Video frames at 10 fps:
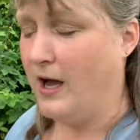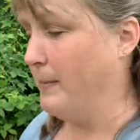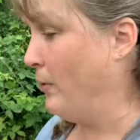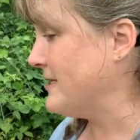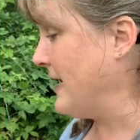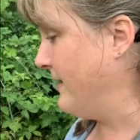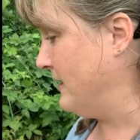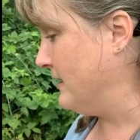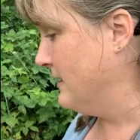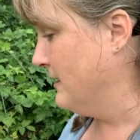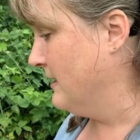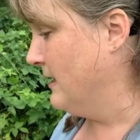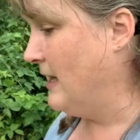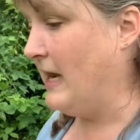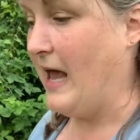poison ivy.
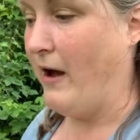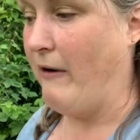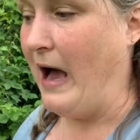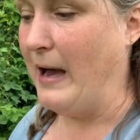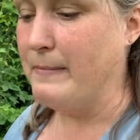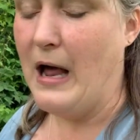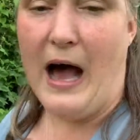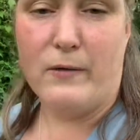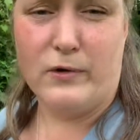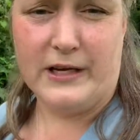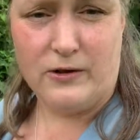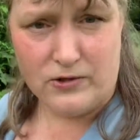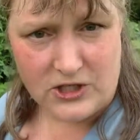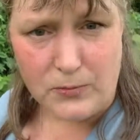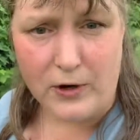Now, I'm not really
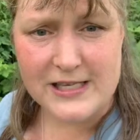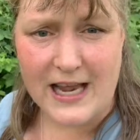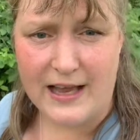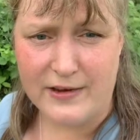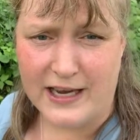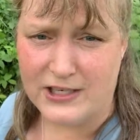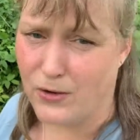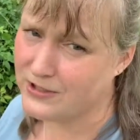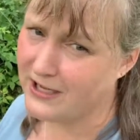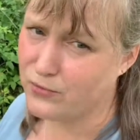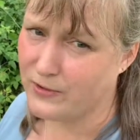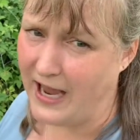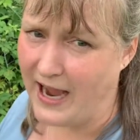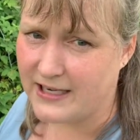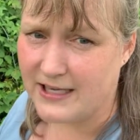allergic to poison ivy. I don't tend to
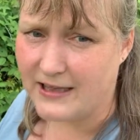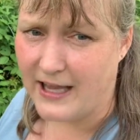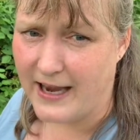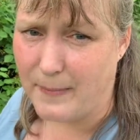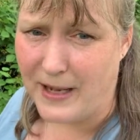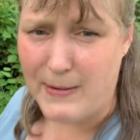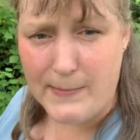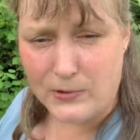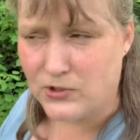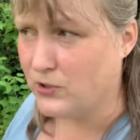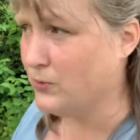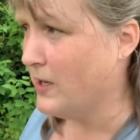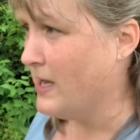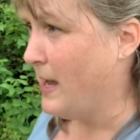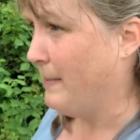react like many people do,
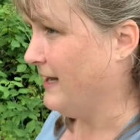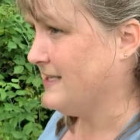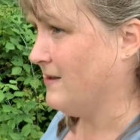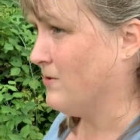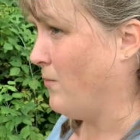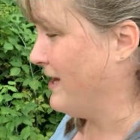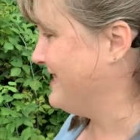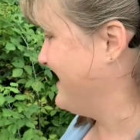but I still don't want to